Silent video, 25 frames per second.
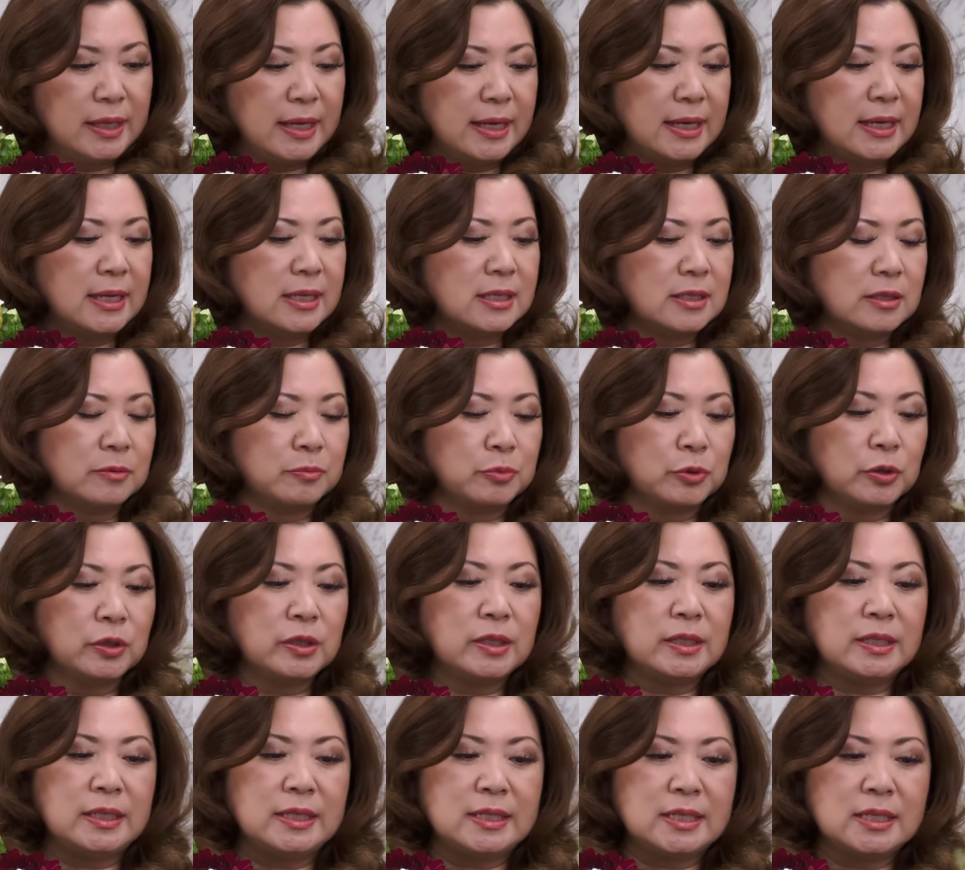has the
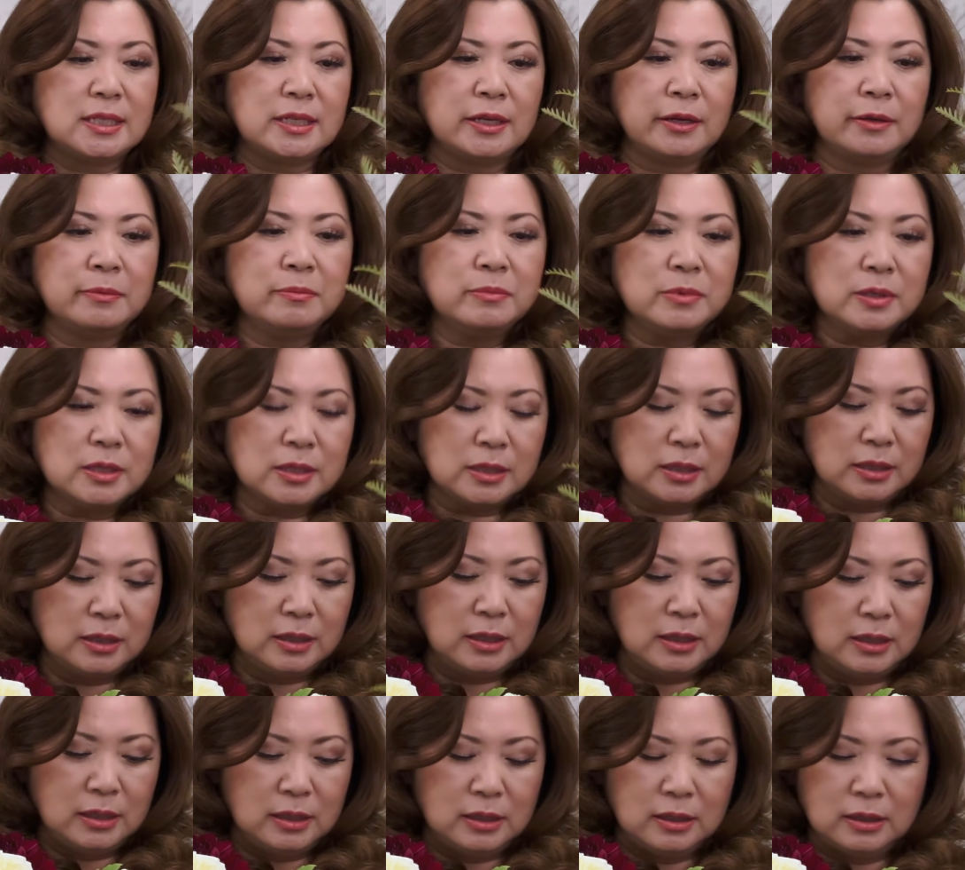burgundy stems.
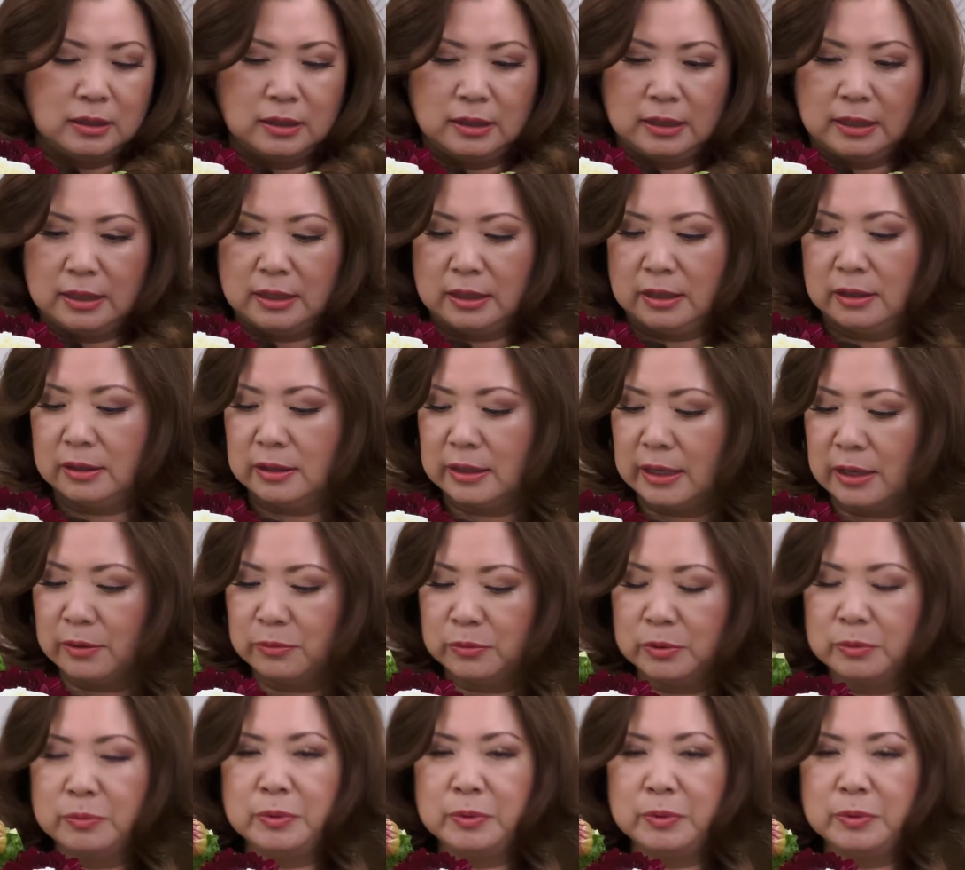I think that would